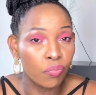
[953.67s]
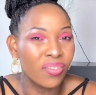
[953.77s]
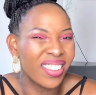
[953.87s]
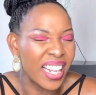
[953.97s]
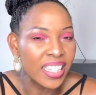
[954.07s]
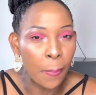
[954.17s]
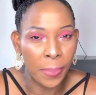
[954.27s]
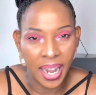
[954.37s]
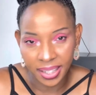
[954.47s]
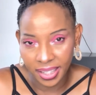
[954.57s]
that's a
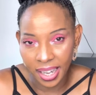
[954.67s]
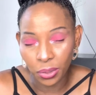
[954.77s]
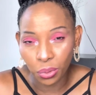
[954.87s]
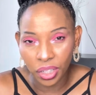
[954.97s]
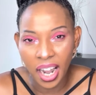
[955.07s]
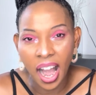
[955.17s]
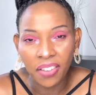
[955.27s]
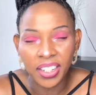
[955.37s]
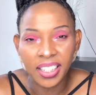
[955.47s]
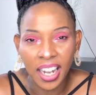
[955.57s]
plus, yeah, to have
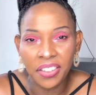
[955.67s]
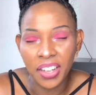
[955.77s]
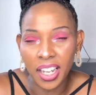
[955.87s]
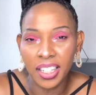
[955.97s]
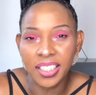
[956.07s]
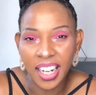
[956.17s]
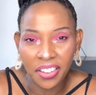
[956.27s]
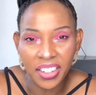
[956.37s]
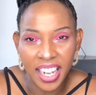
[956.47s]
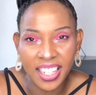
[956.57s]
a
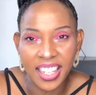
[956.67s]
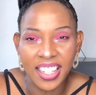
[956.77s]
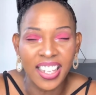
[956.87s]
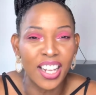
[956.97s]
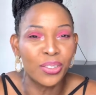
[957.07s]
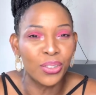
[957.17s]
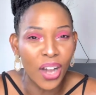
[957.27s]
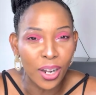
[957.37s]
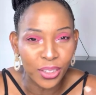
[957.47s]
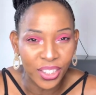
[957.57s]
driving license and to know
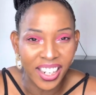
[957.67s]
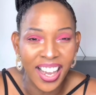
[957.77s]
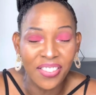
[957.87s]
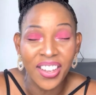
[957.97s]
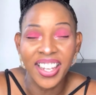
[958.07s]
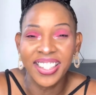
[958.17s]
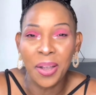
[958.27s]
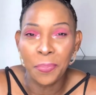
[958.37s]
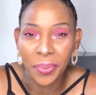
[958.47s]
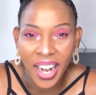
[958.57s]
how to drive is a
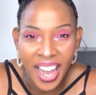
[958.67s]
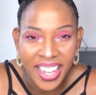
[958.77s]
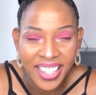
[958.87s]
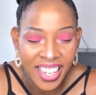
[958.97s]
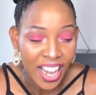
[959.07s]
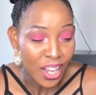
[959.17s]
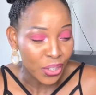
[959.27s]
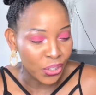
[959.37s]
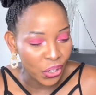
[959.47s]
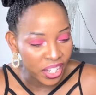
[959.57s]
plus.
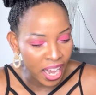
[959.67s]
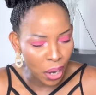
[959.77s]
So yeah,